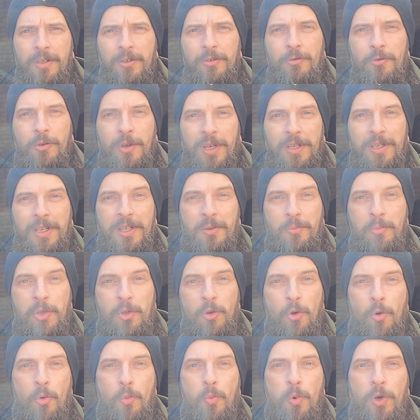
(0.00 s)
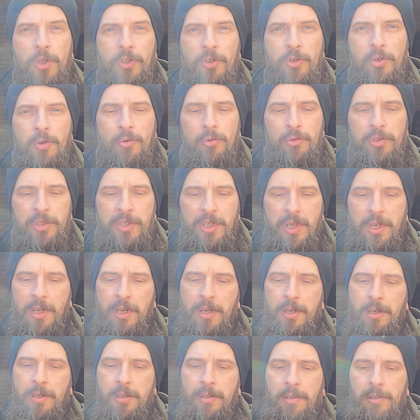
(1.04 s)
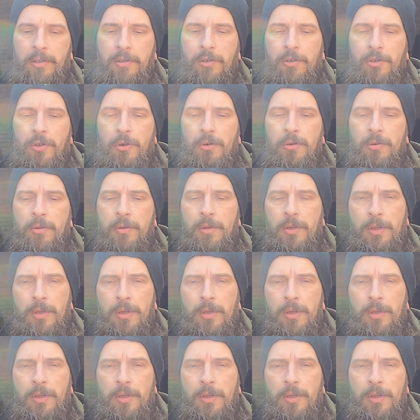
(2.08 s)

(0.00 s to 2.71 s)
You can let me know what you think, you know.